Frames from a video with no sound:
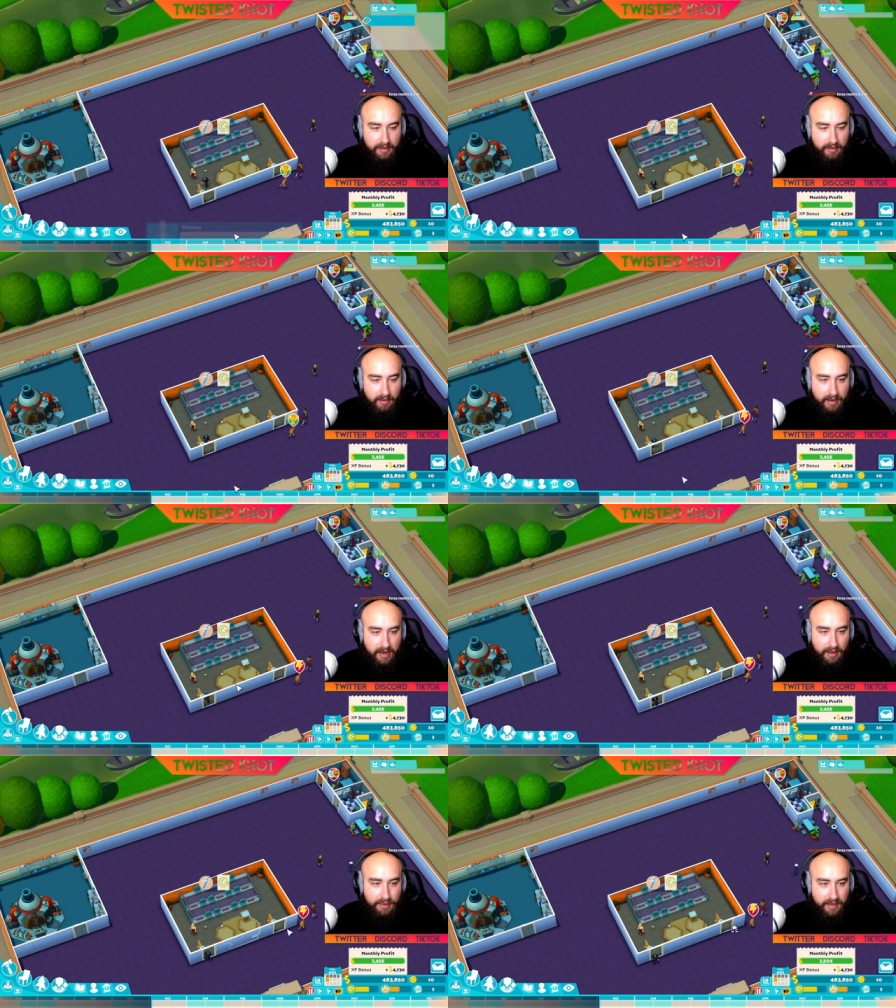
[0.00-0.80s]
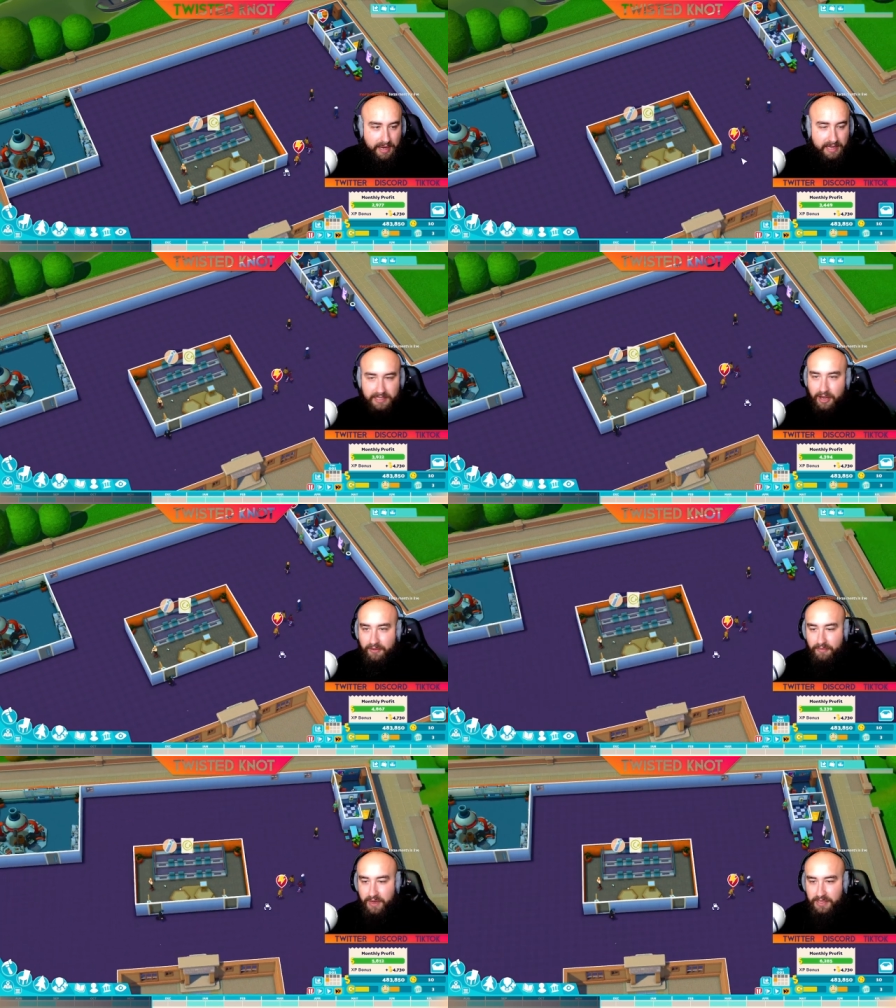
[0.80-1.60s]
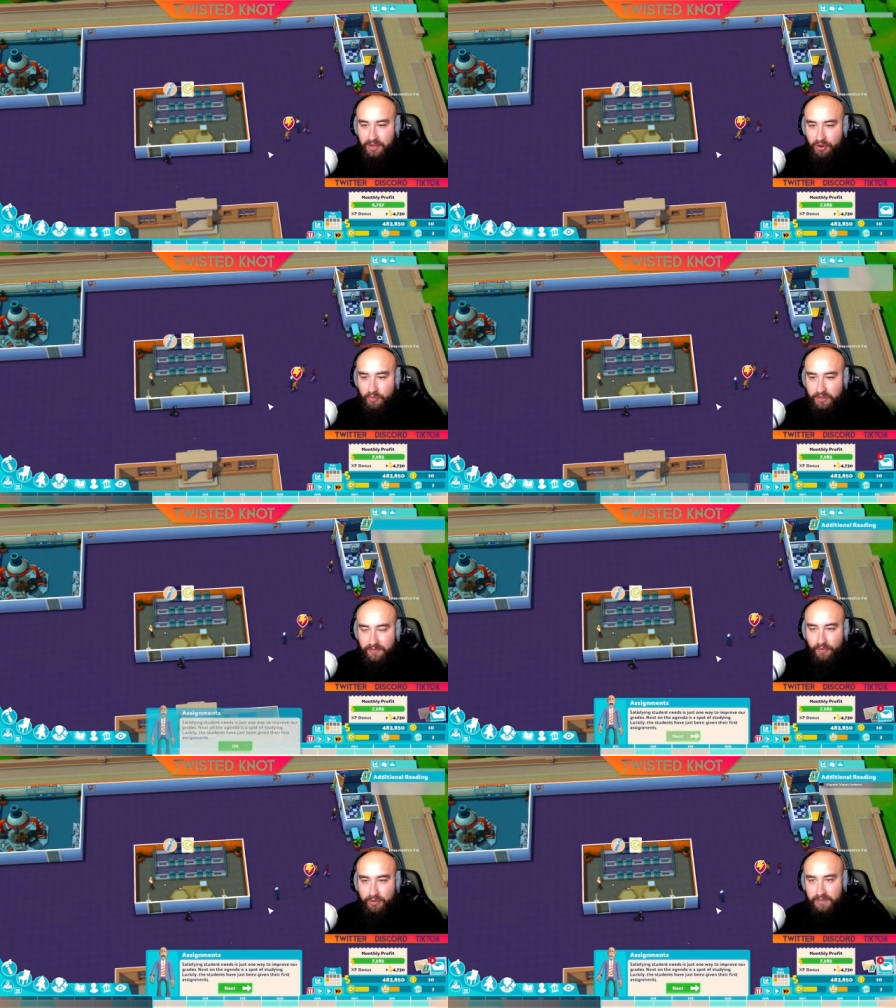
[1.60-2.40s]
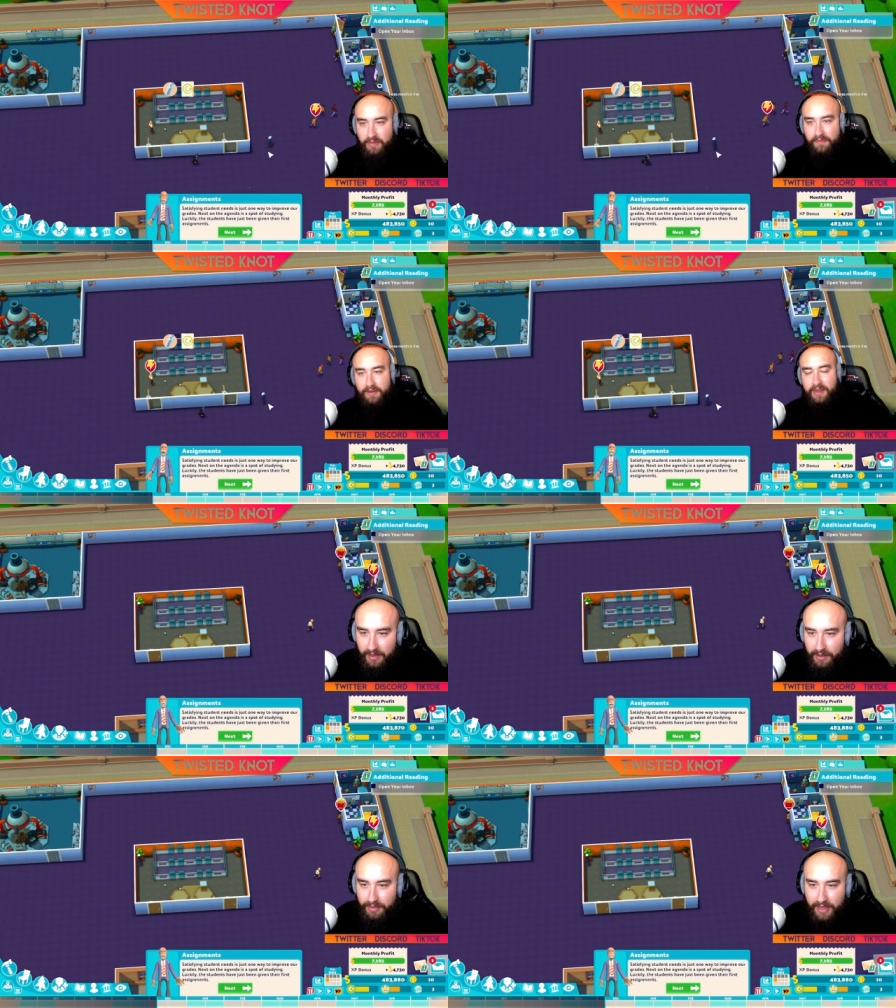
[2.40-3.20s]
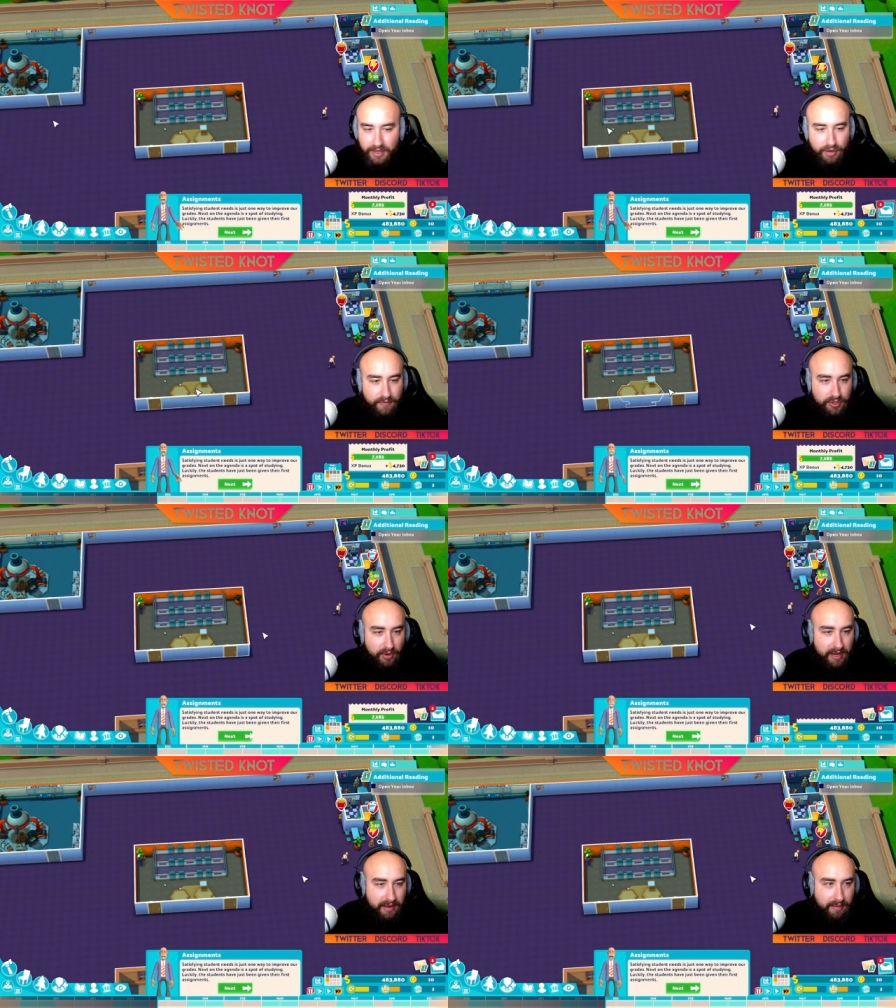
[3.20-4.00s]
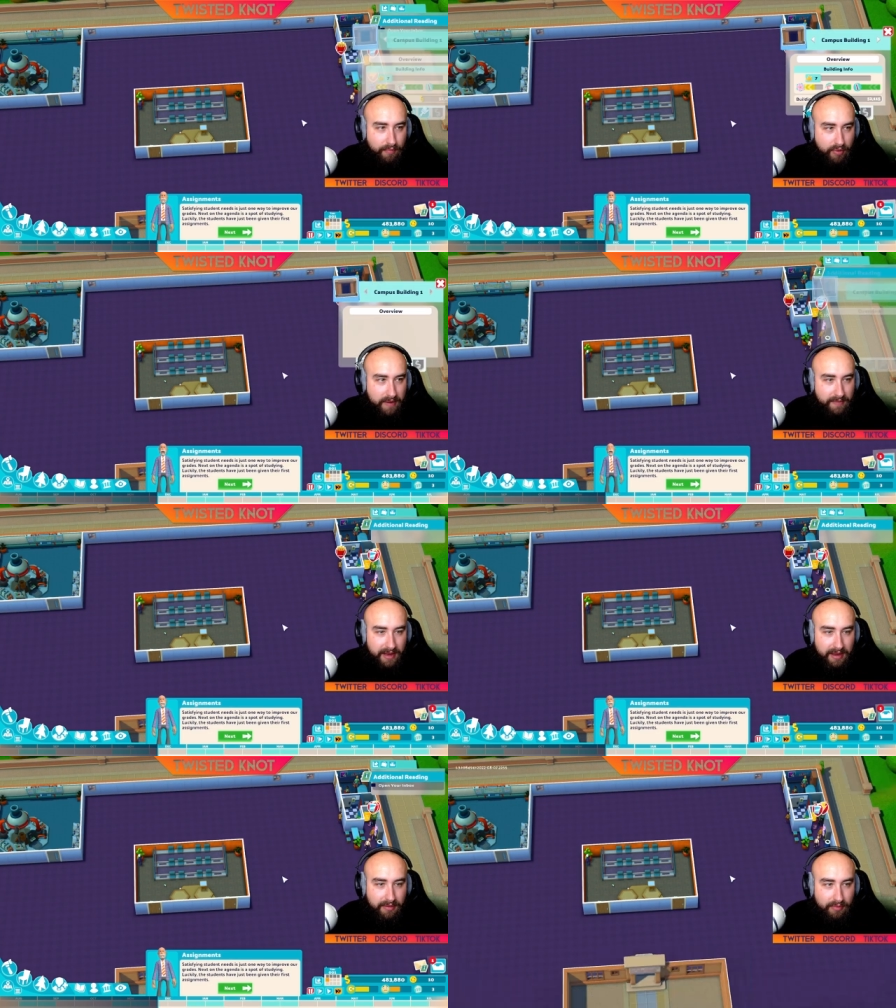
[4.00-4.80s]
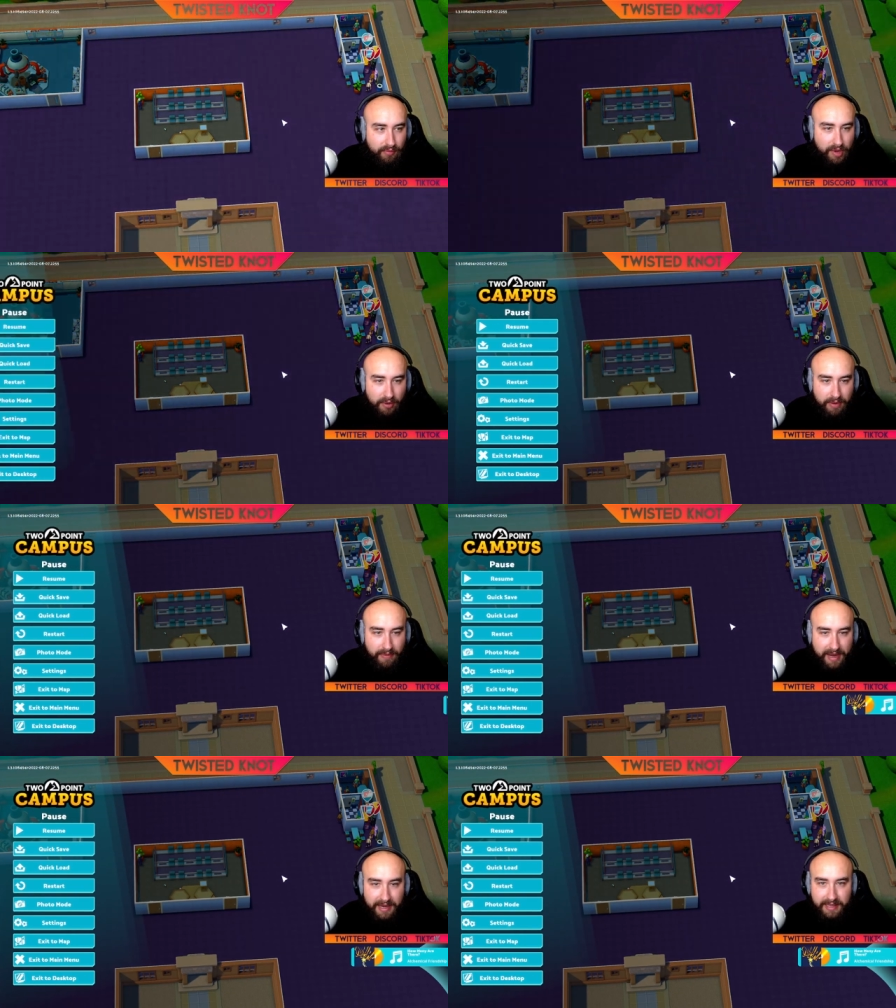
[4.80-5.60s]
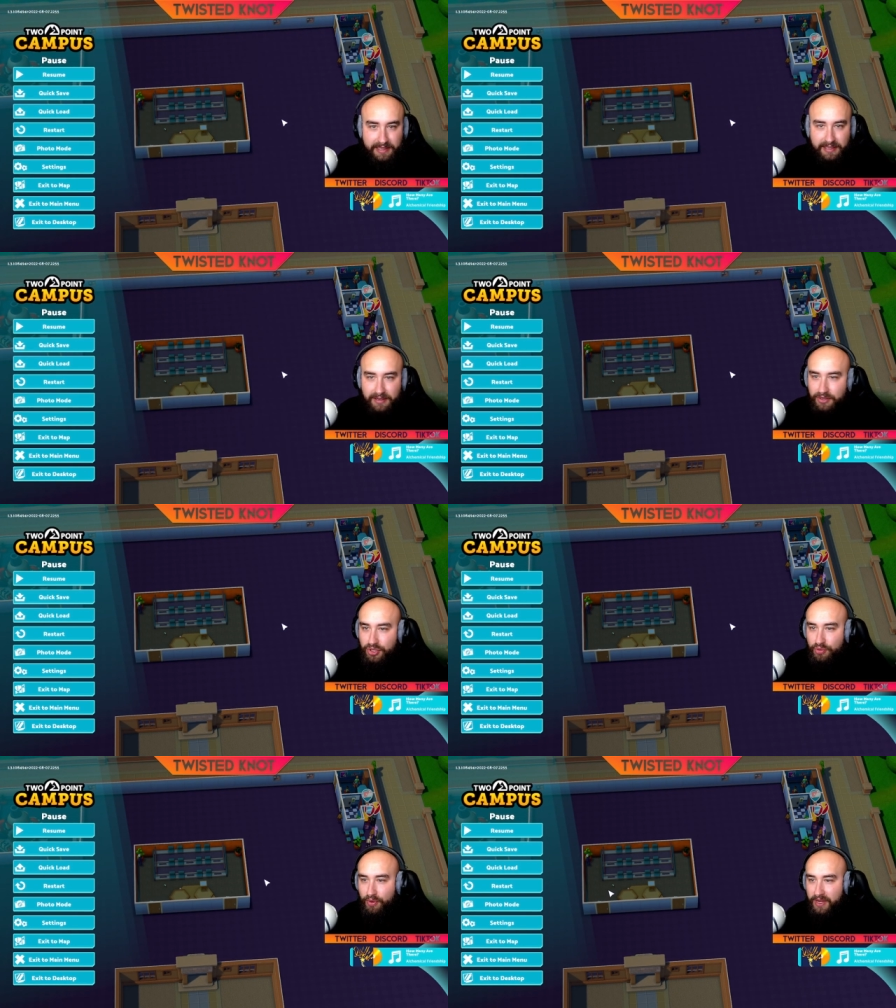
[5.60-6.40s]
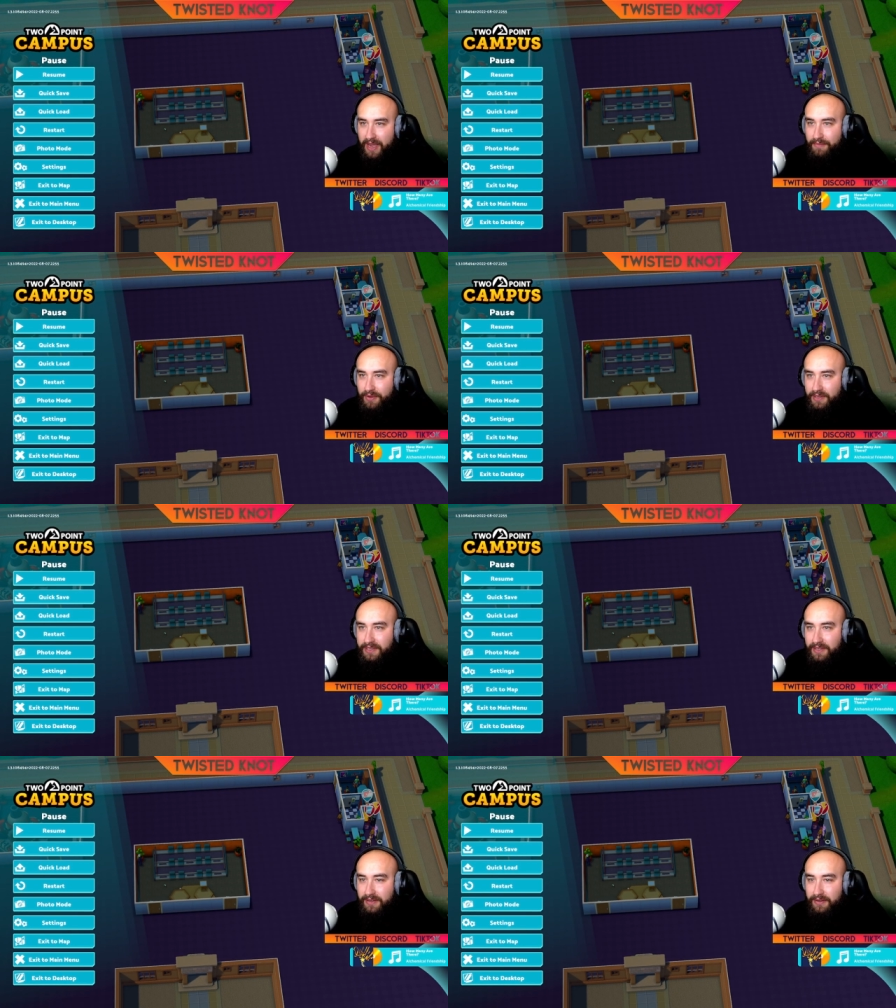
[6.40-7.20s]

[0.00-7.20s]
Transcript: Okay, I think that it's time for me to go and watch Forza Monthly. Thank you for joining briefly while we played this two-point campus.